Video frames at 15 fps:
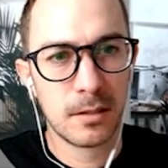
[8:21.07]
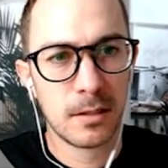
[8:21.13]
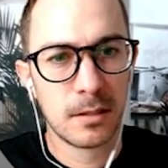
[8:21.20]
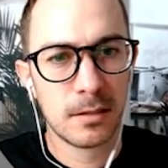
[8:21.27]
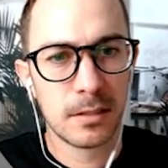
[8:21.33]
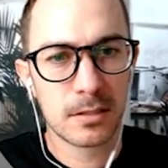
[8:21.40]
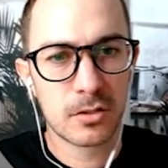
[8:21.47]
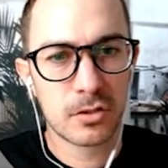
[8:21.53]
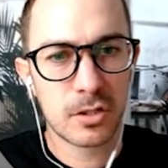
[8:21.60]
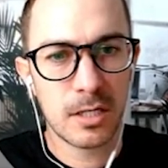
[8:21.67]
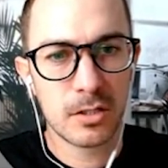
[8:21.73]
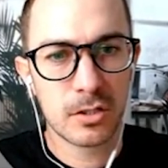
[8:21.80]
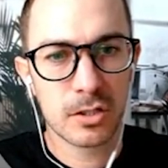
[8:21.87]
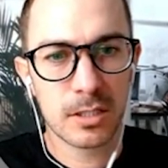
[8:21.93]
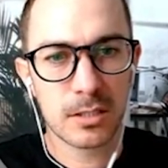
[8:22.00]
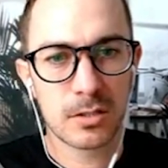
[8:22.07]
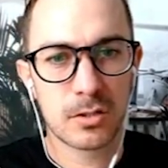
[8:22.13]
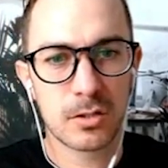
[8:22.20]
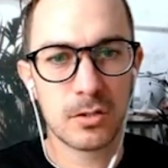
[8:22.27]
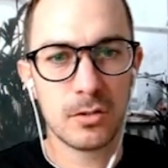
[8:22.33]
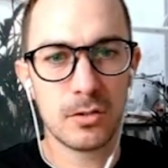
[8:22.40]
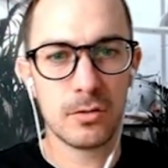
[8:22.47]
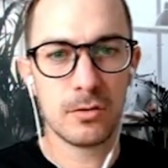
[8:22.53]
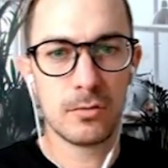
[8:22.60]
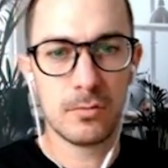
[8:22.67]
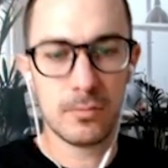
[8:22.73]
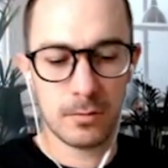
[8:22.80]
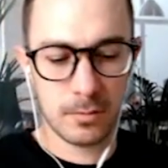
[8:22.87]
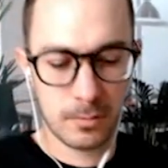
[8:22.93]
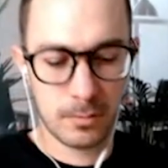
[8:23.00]
Let's change it to
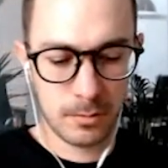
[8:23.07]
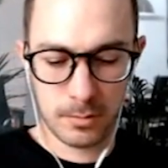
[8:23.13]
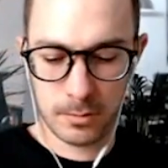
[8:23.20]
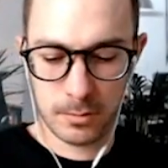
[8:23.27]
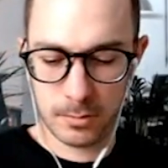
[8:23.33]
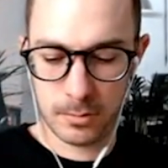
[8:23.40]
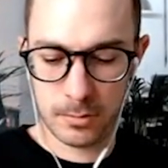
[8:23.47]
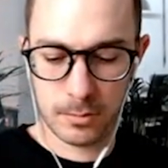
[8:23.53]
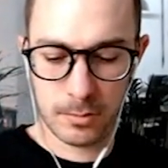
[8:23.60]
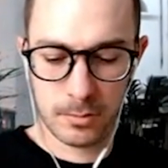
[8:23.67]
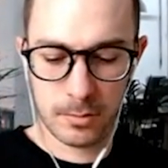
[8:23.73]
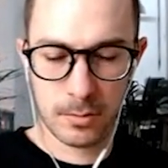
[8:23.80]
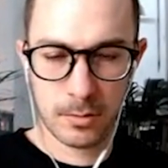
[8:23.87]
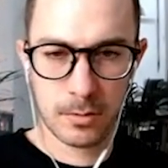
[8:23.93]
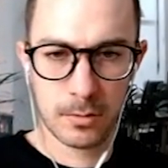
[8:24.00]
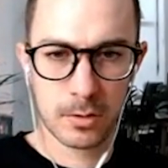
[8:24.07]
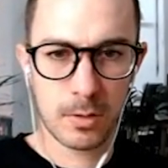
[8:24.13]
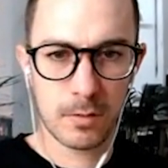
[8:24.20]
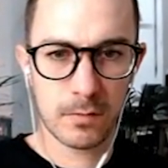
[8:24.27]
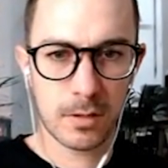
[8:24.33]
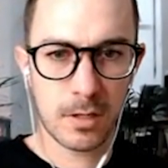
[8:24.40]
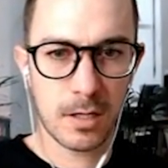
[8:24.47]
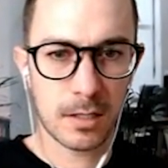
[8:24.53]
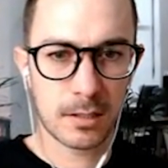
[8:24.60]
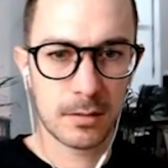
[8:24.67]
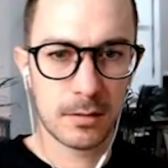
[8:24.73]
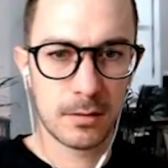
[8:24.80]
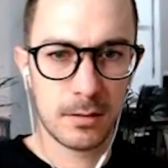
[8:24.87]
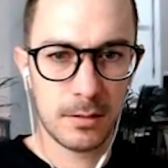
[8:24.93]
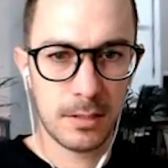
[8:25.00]
12 o'clock
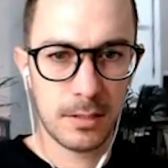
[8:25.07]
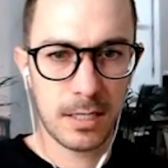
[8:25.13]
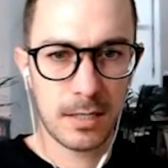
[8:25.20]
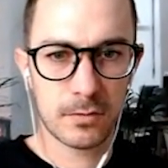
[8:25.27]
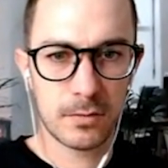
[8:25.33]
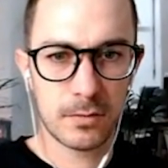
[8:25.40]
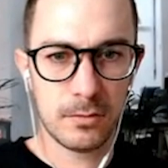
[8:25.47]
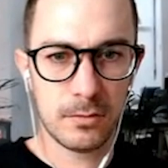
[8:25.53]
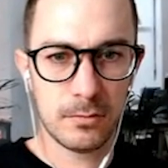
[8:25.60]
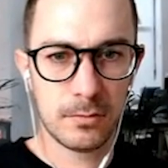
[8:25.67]
in the afternoon.